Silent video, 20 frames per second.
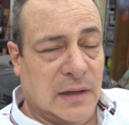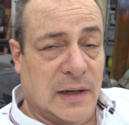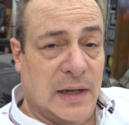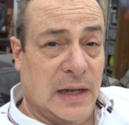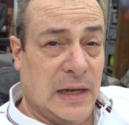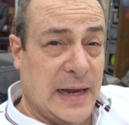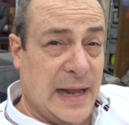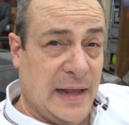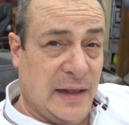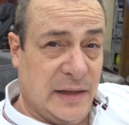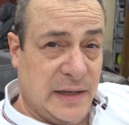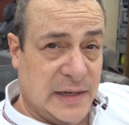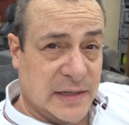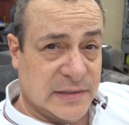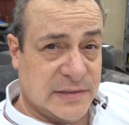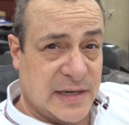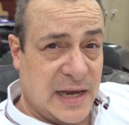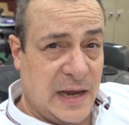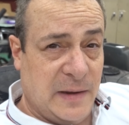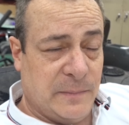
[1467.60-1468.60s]
an alien
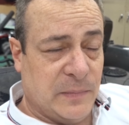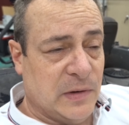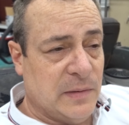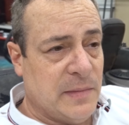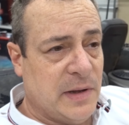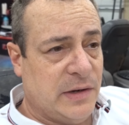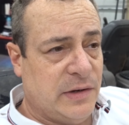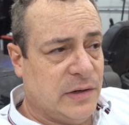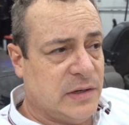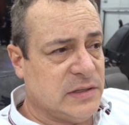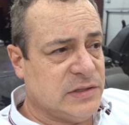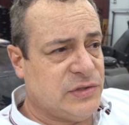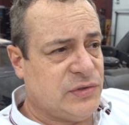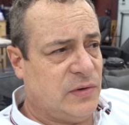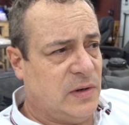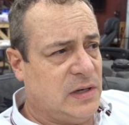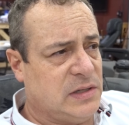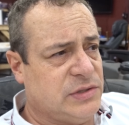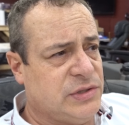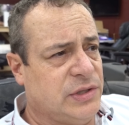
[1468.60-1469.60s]
escape room under
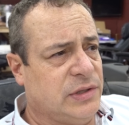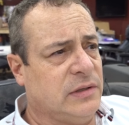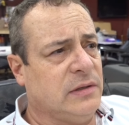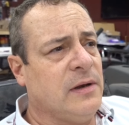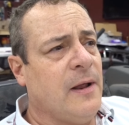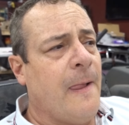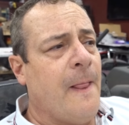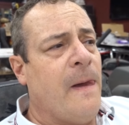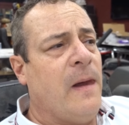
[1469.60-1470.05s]
construction.